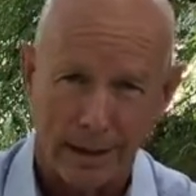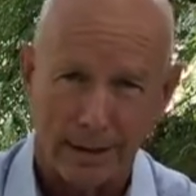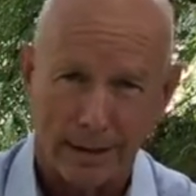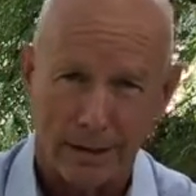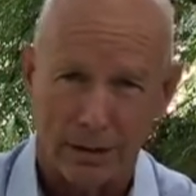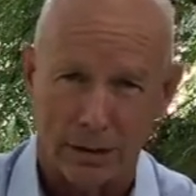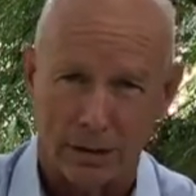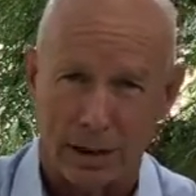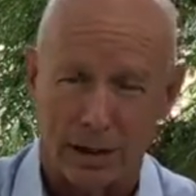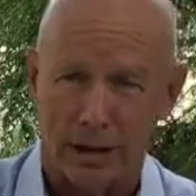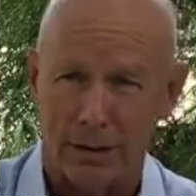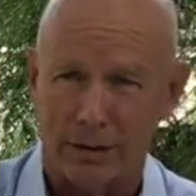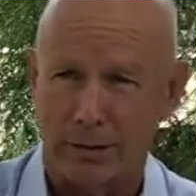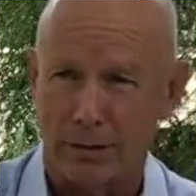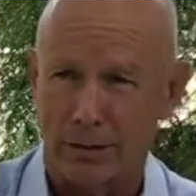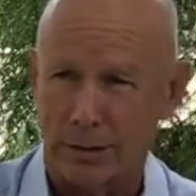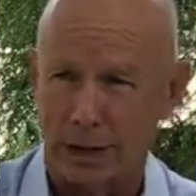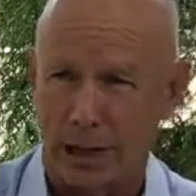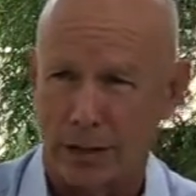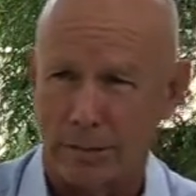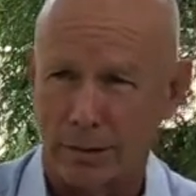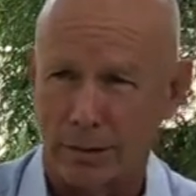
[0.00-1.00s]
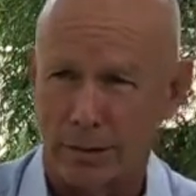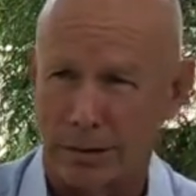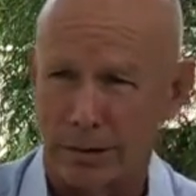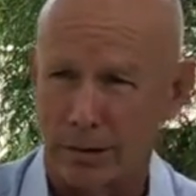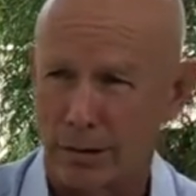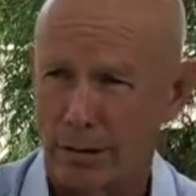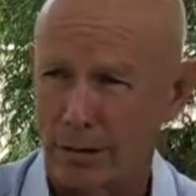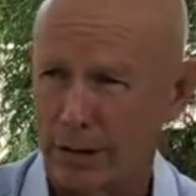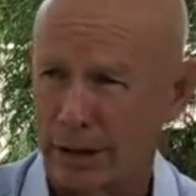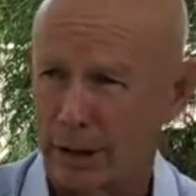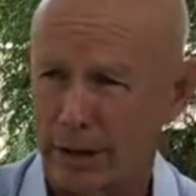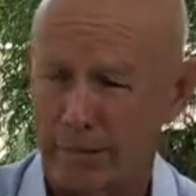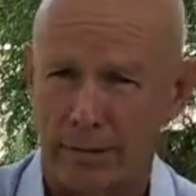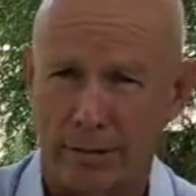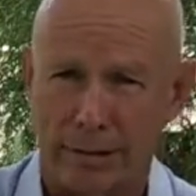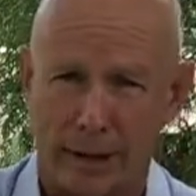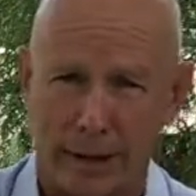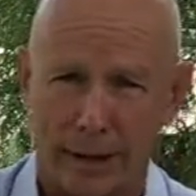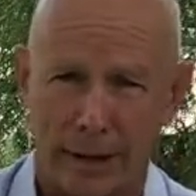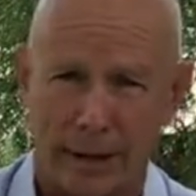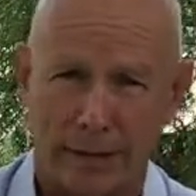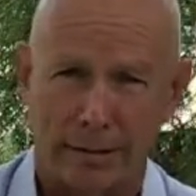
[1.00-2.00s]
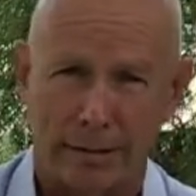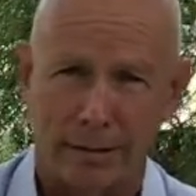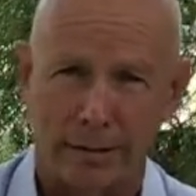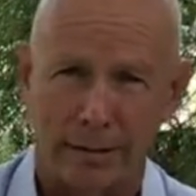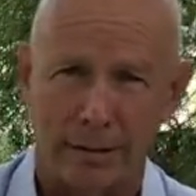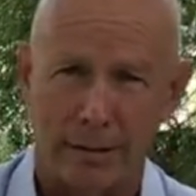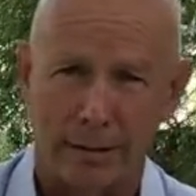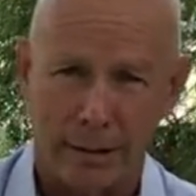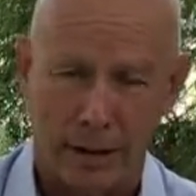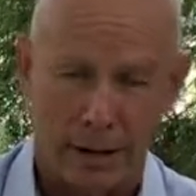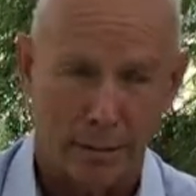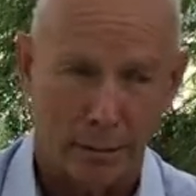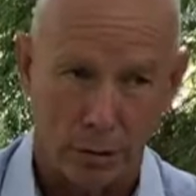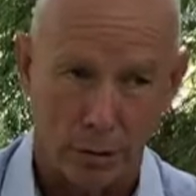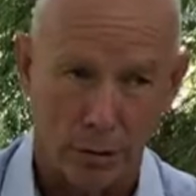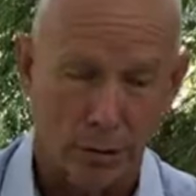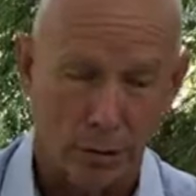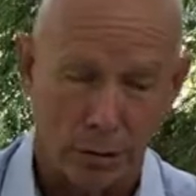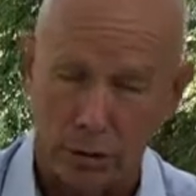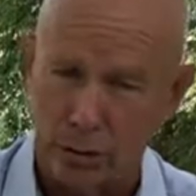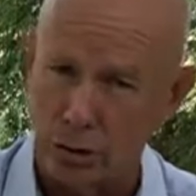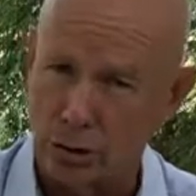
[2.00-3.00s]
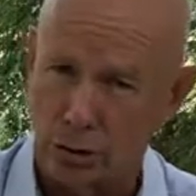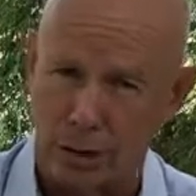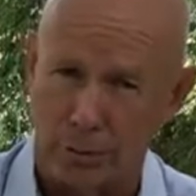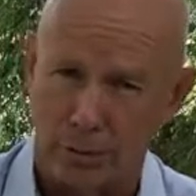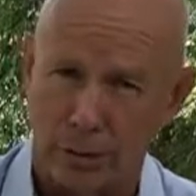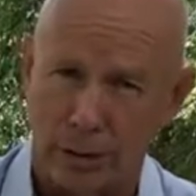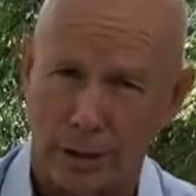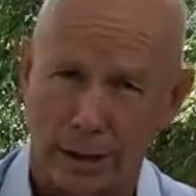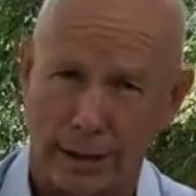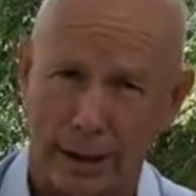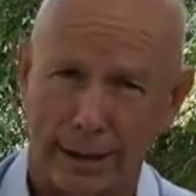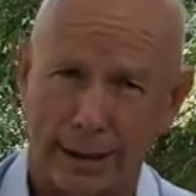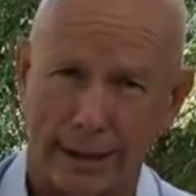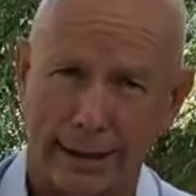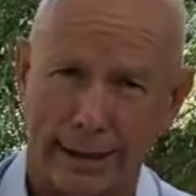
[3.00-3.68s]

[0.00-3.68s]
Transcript: so I was able to do that the job without